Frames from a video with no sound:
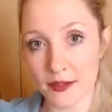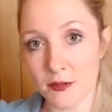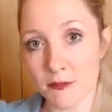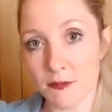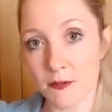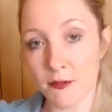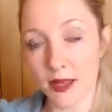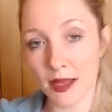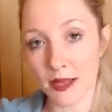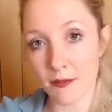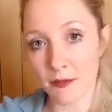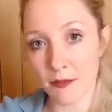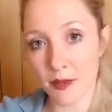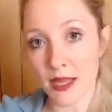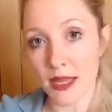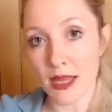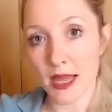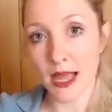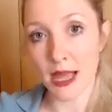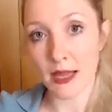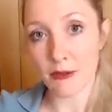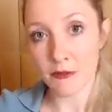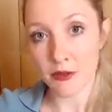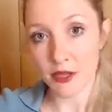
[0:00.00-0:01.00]
and
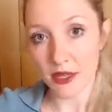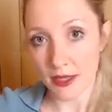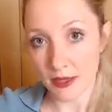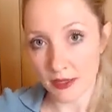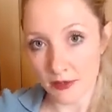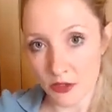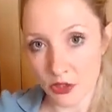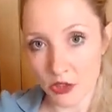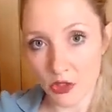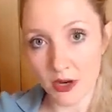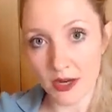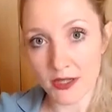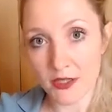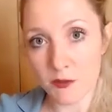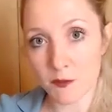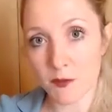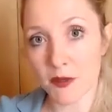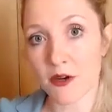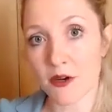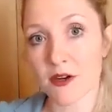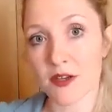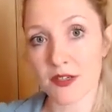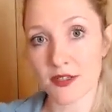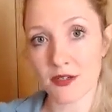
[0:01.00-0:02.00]
being as
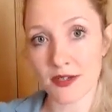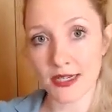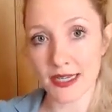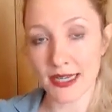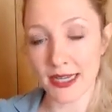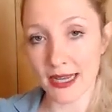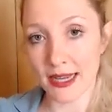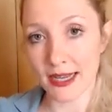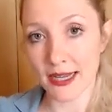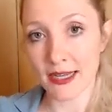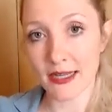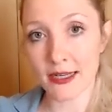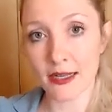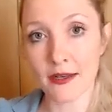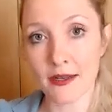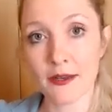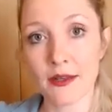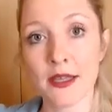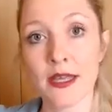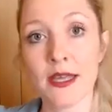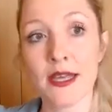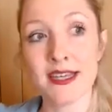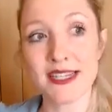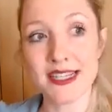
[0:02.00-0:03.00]
transparent as I can, and
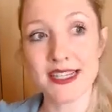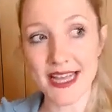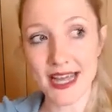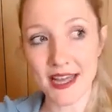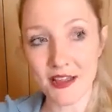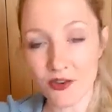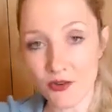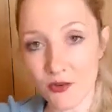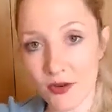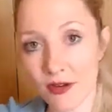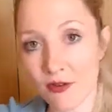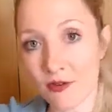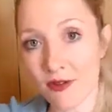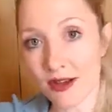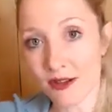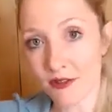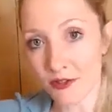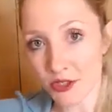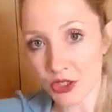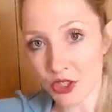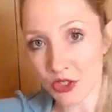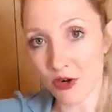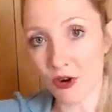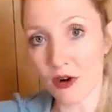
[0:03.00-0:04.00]
gathering around the
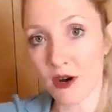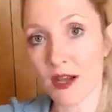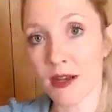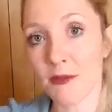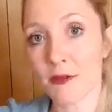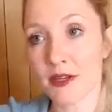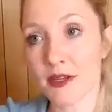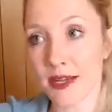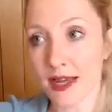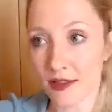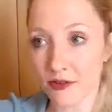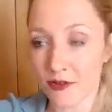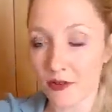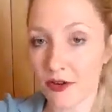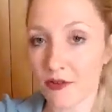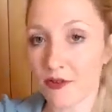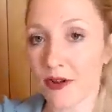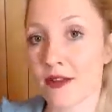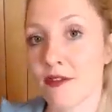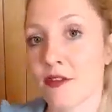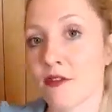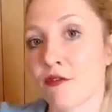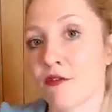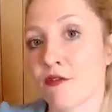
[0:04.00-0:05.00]
tribe and gathering
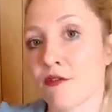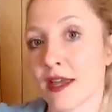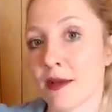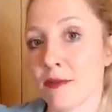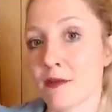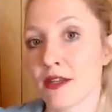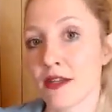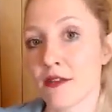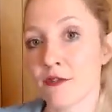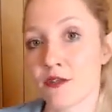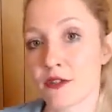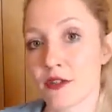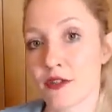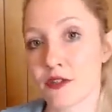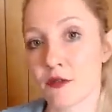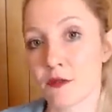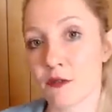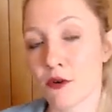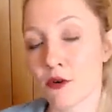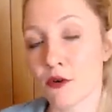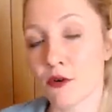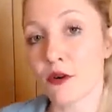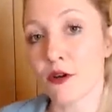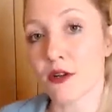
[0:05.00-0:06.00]
around the family for
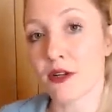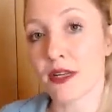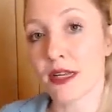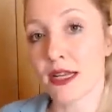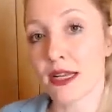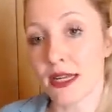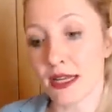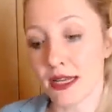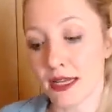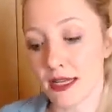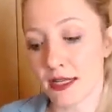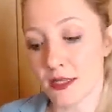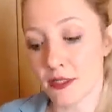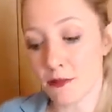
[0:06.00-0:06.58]
support is